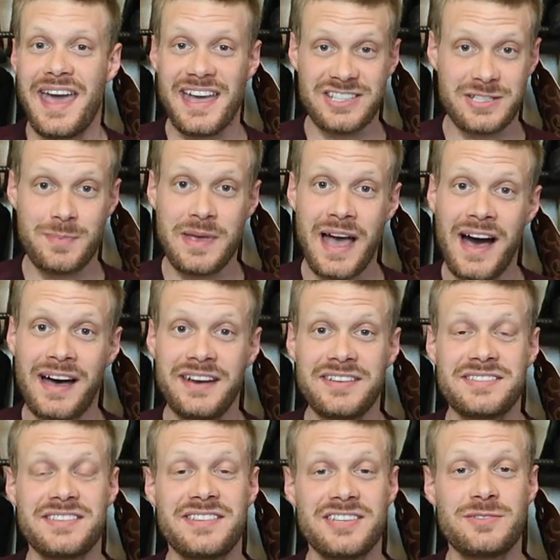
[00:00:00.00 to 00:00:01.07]
And to be
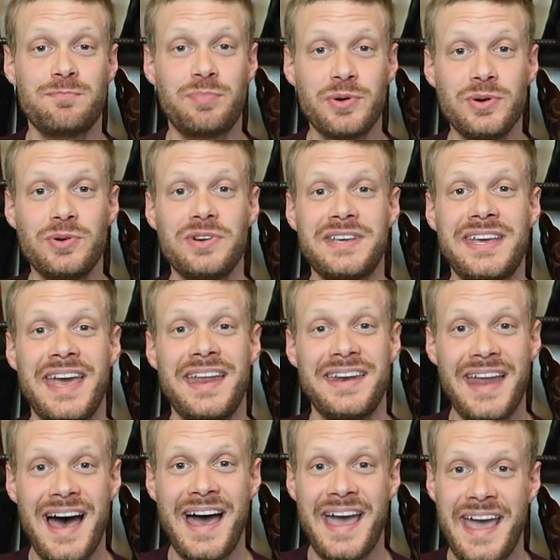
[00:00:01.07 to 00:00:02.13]
honest, this boot
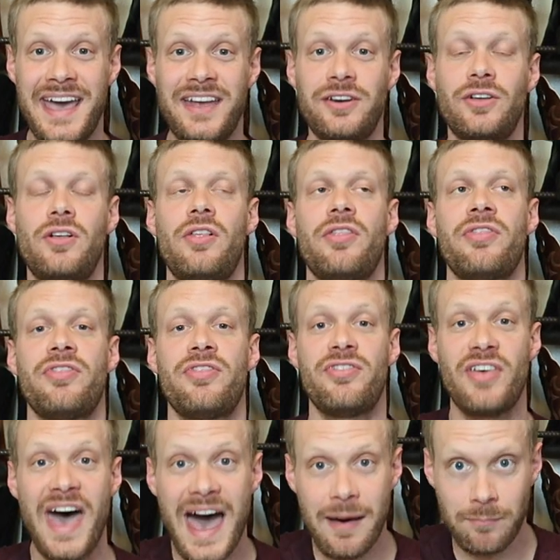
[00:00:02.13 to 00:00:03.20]
cannot handle
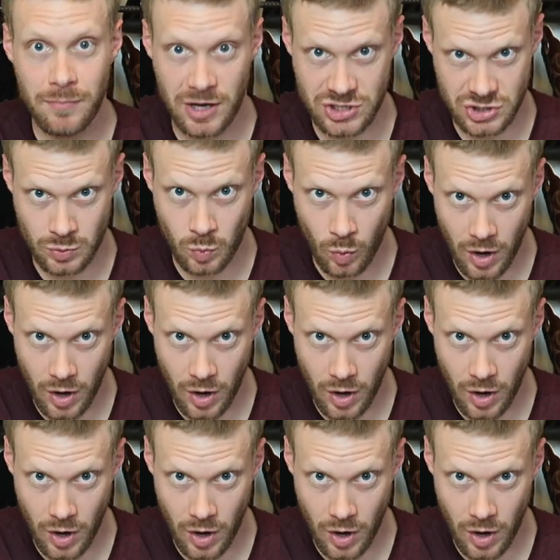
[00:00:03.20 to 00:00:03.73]
that much